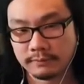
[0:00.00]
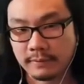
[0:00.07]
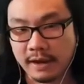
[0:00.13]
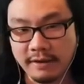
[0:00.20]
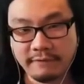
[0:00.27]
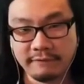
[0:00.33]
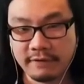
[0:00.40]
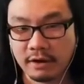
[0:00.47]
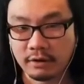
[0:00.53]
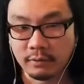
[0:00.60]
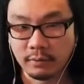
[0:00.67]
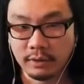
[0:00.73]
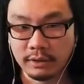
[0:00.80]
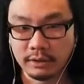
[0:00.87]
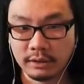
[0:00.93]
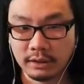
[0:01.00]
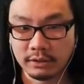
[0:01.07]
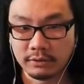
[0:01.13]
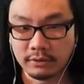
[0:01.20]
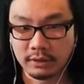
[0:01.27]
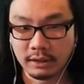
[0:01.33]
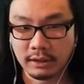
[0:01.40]
I found one the
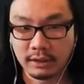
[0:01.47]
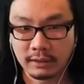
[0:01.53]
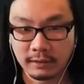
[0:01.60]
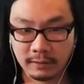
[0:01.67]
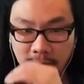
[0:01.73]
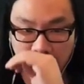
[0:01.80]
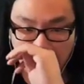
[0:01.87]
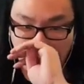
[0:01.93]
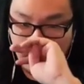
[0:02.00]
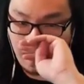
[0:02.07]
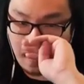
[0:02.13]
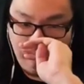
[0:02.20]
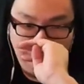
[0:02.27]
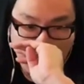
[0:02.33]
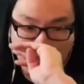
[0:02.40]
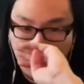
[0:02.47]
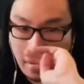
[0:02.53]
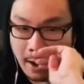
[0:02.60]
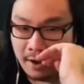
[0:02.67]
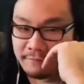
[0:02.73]
other day. I